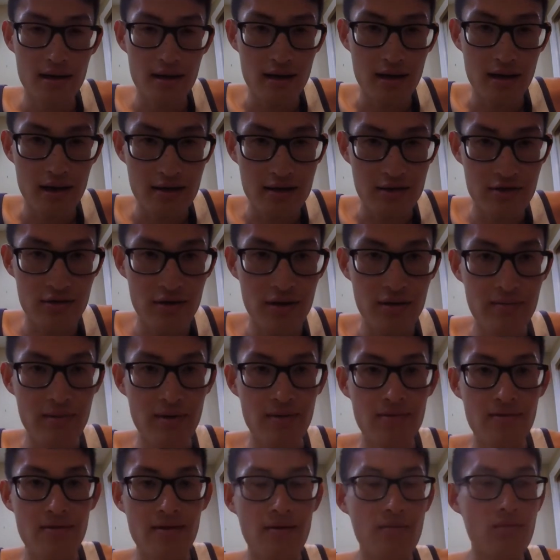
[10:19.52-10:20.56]
try to
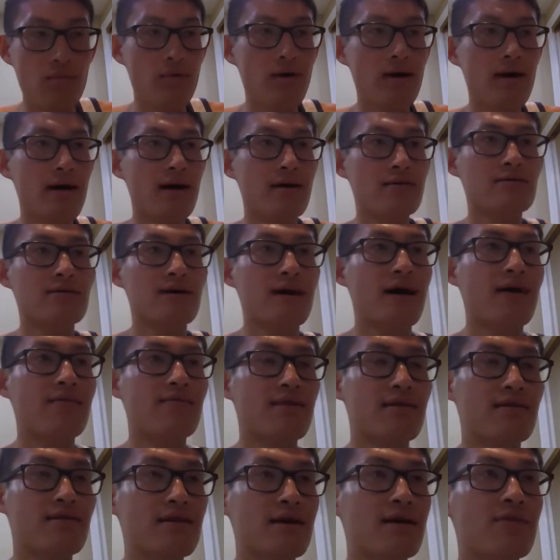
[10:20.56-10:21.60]
remember like what else I have to
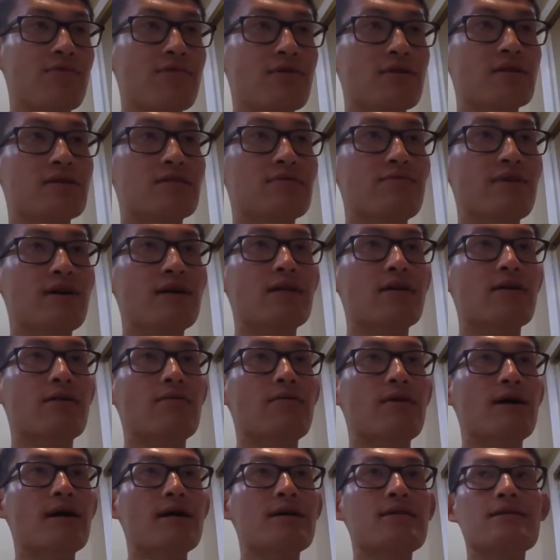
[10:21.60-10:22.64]
say for this video,
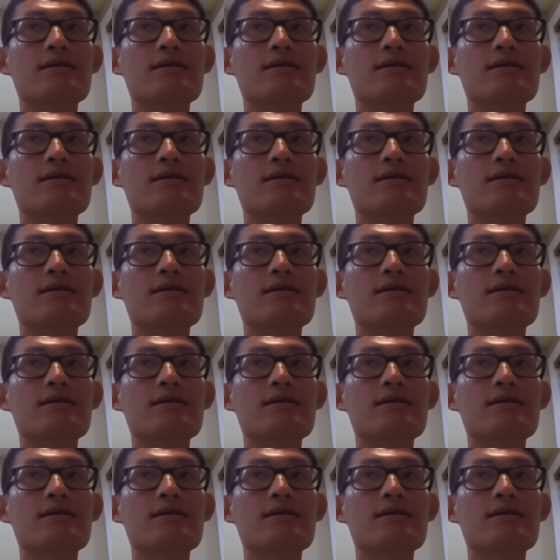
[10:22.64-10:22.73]
right?